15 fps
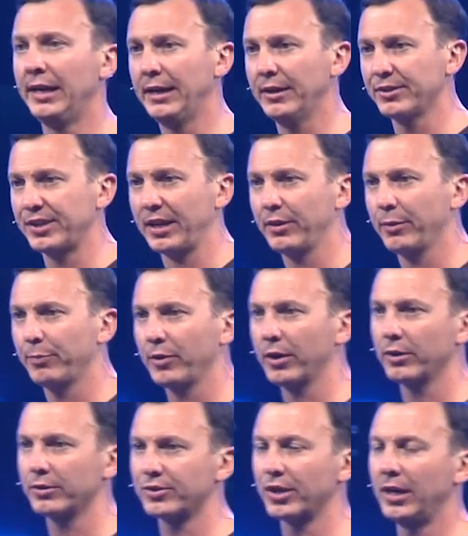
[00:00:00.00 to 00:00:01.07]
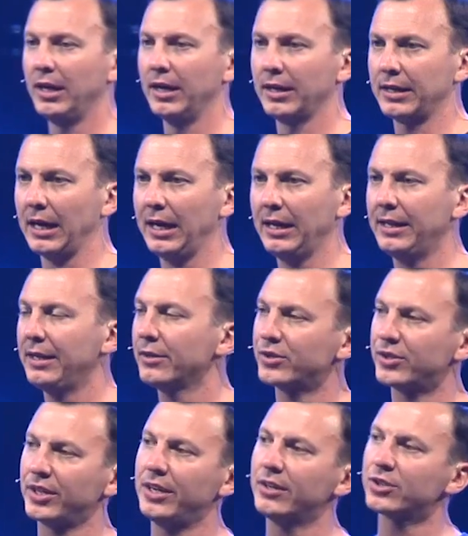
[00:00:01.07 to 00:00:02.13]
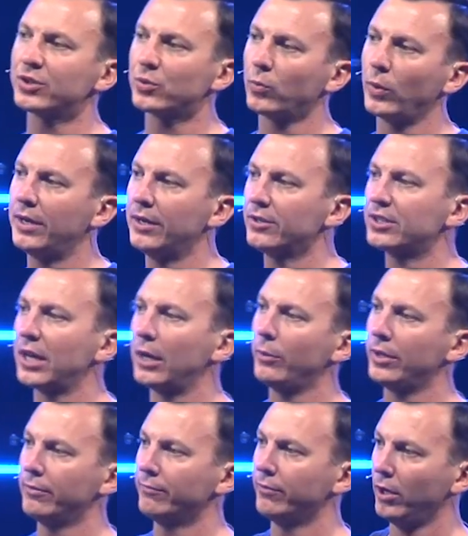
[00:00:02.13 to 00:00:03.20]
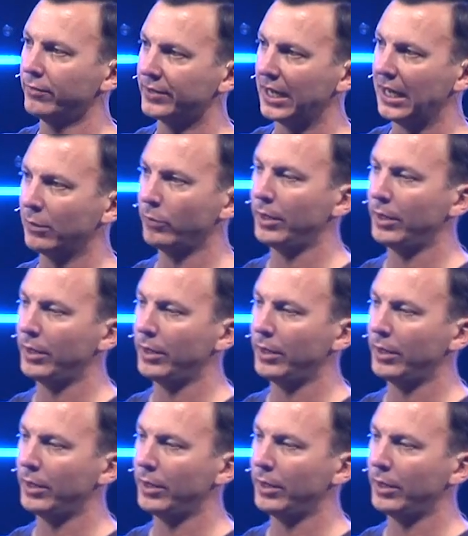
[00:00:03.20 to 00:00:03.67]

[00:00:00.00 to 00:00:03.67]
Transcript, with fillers: Here's how the prayer goes God, here's, here's, here's how we involve God.